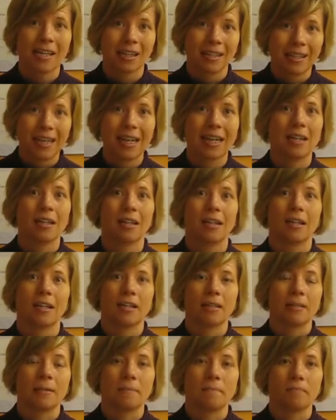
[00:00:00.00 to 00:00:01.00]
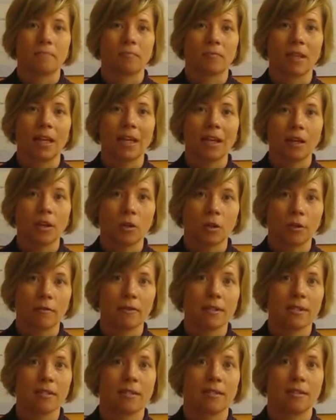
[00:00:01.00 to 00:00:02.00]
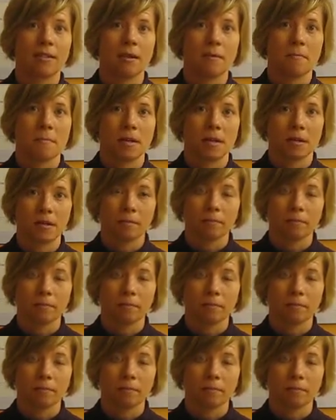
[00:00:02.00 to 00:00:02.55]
get our nervous system and